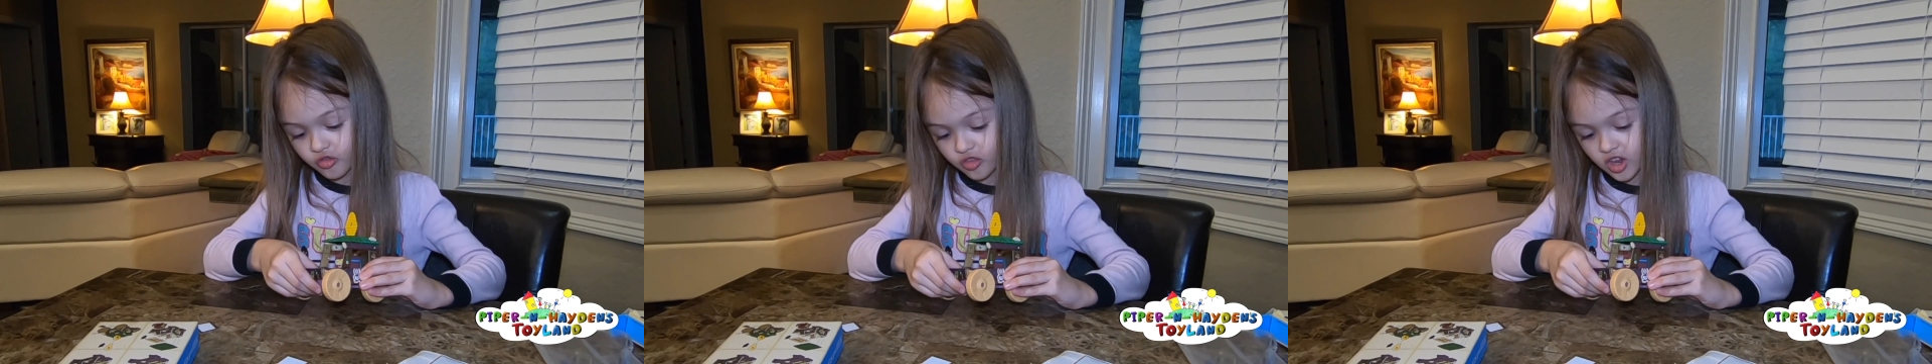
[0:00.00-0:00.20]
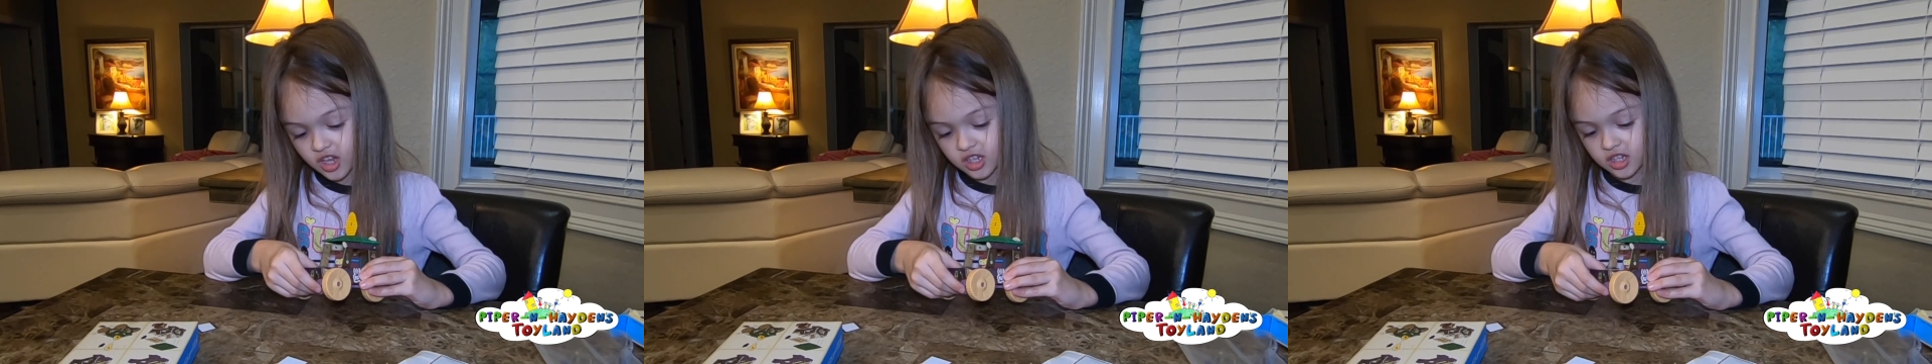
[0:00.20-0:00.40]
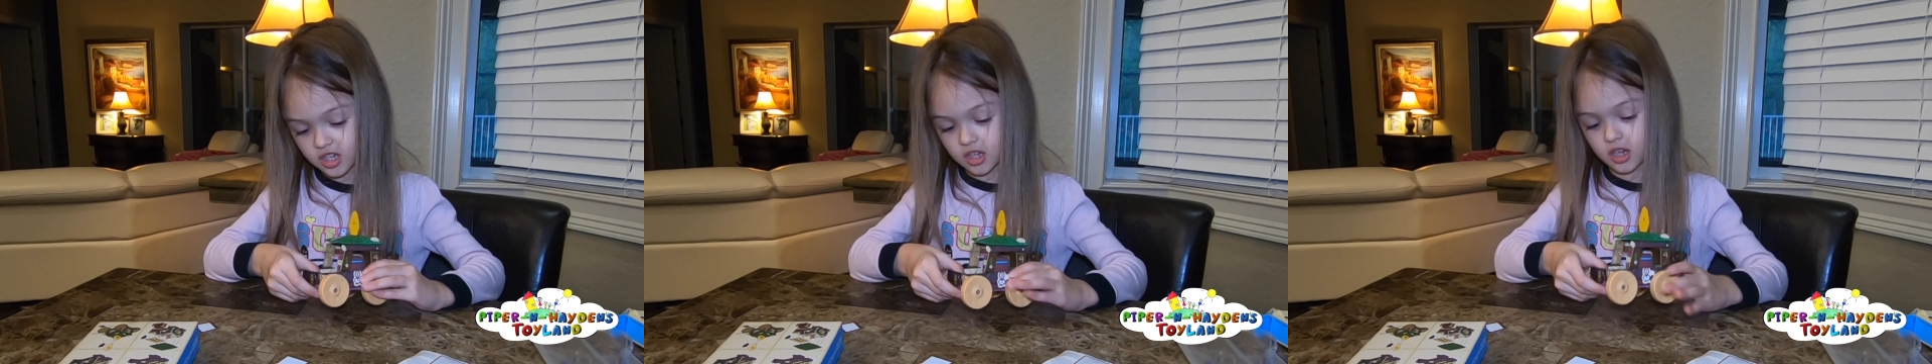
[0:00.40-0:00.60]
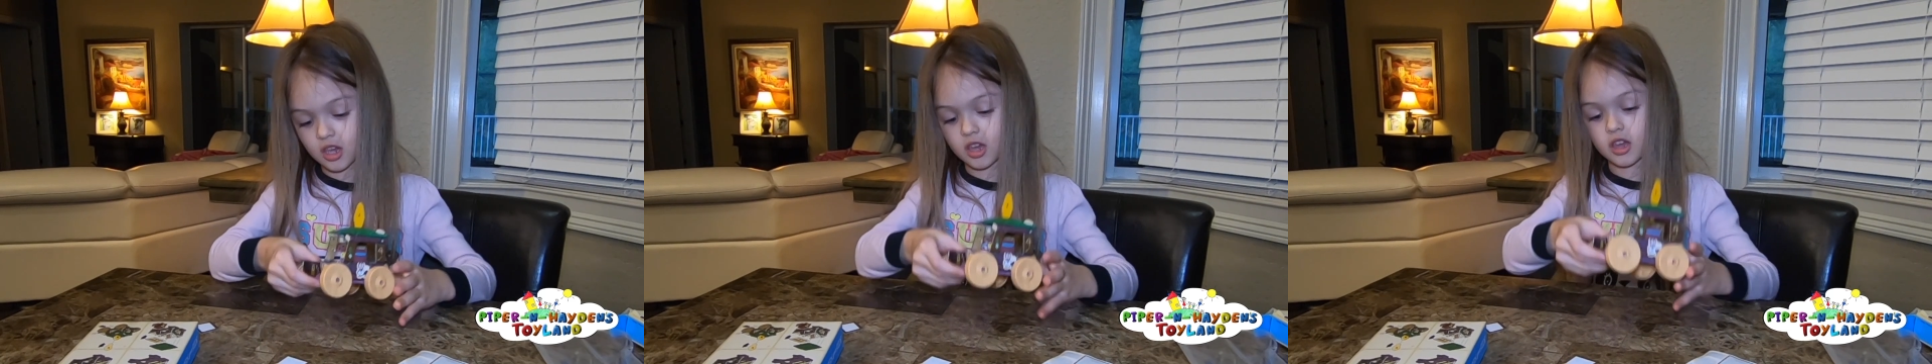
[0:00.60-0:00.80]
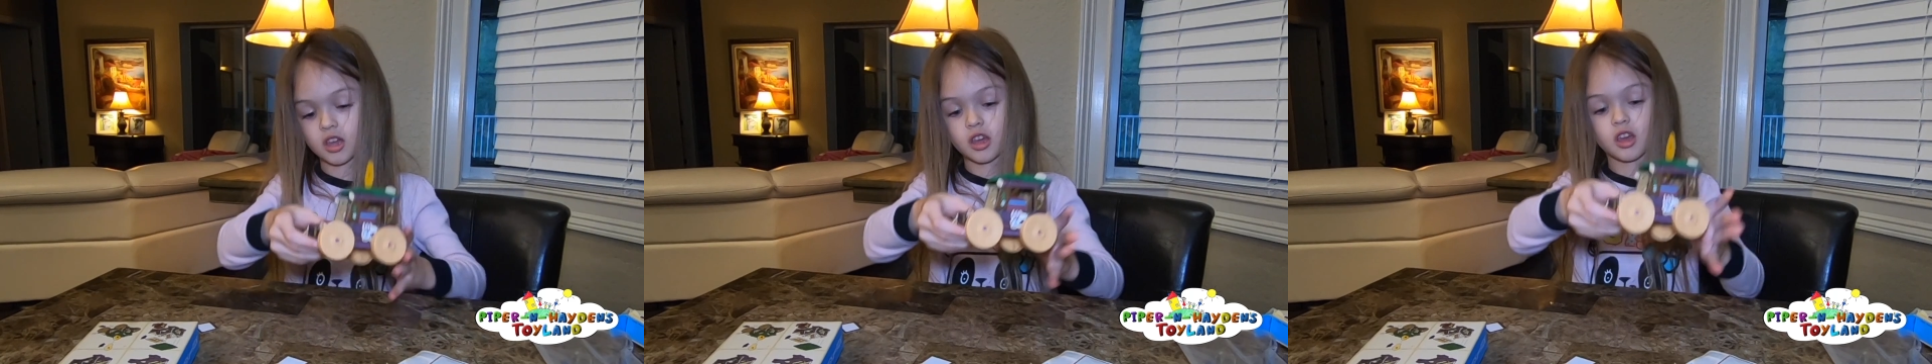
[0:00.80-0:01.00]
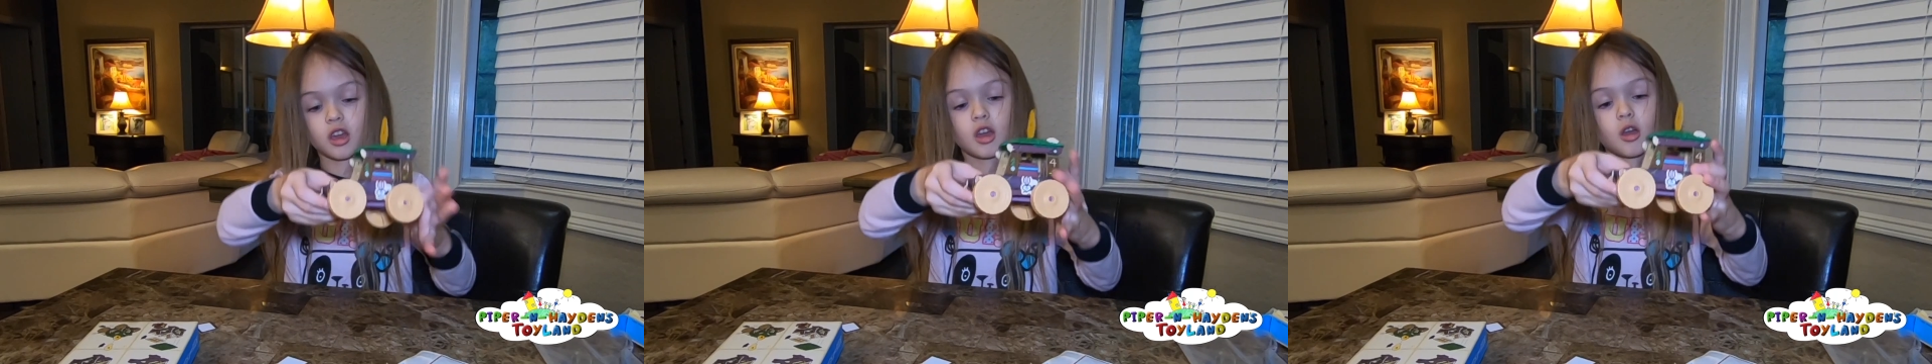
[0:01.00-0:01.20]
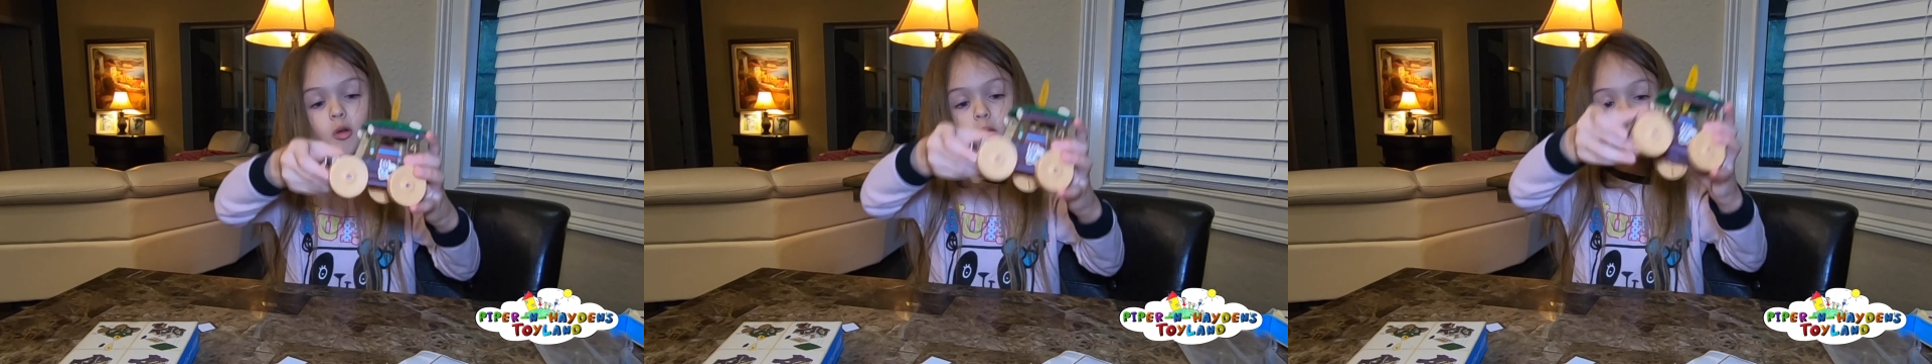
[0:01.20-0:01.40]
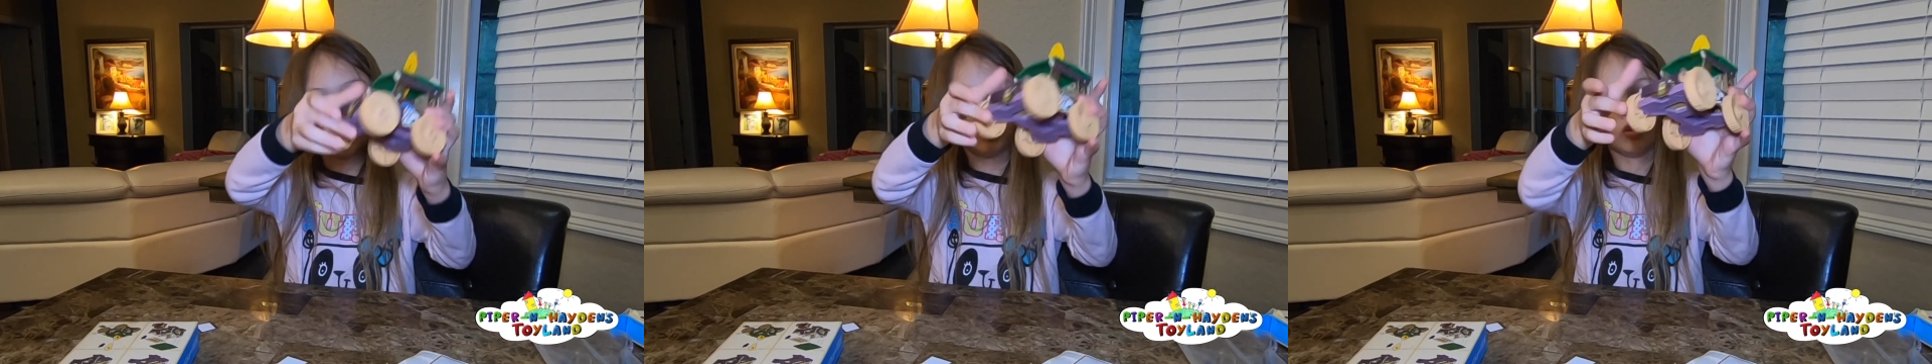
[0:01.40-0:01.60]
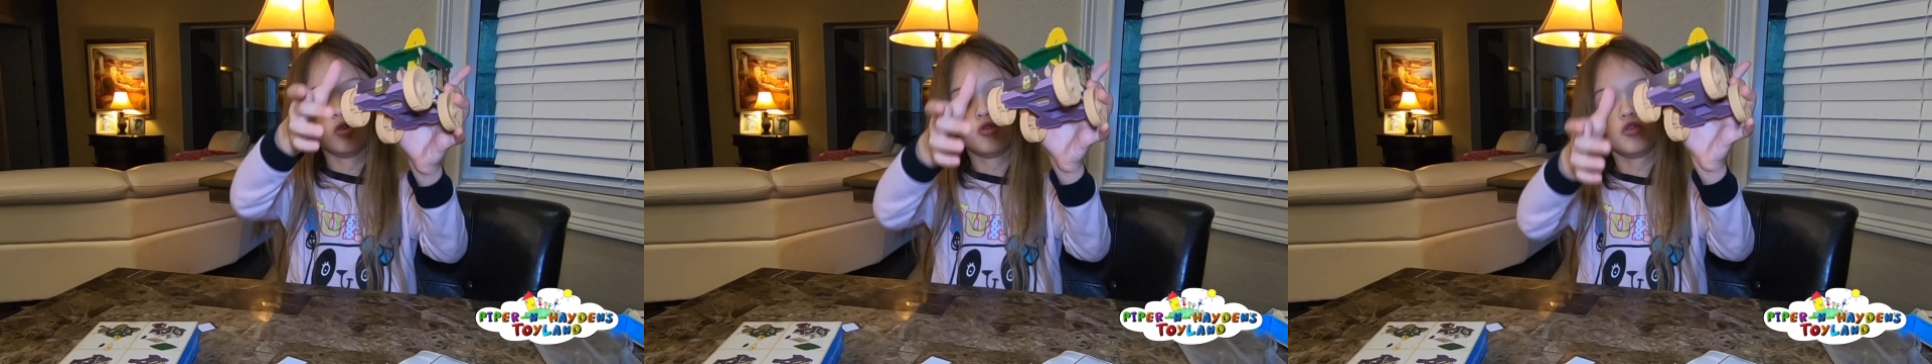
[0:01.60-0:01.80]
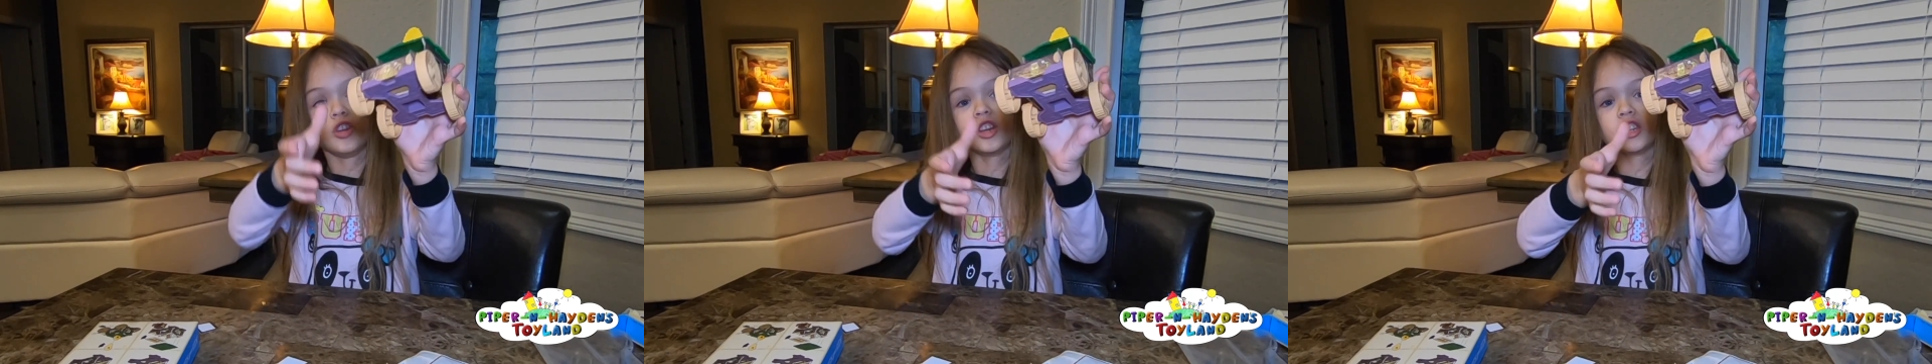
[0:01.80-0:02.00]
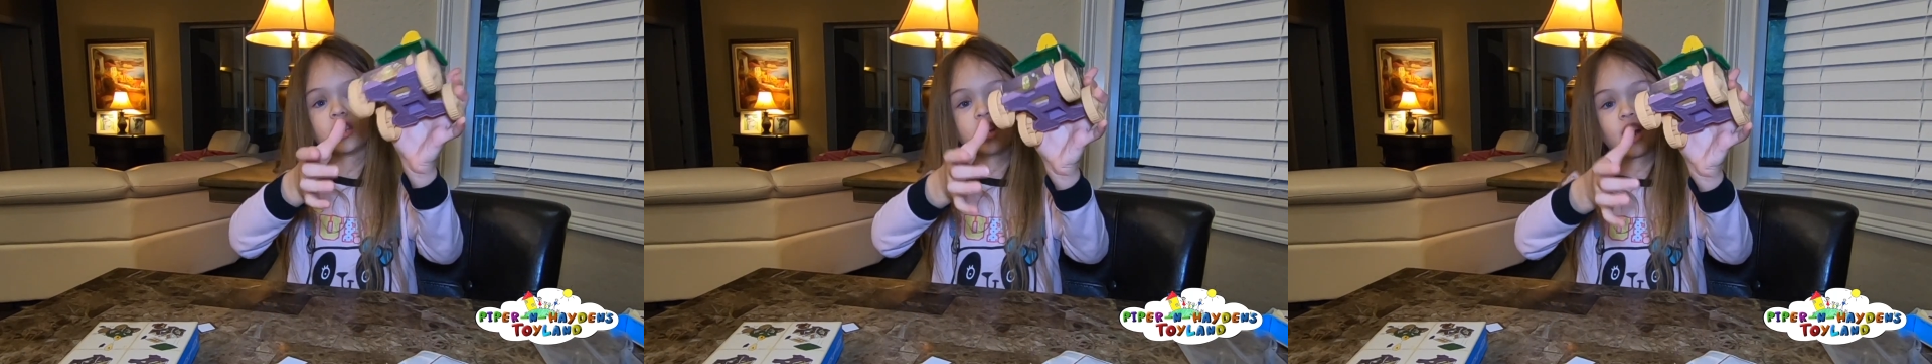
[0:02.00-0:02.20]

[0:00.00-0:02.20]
thing. What do you think?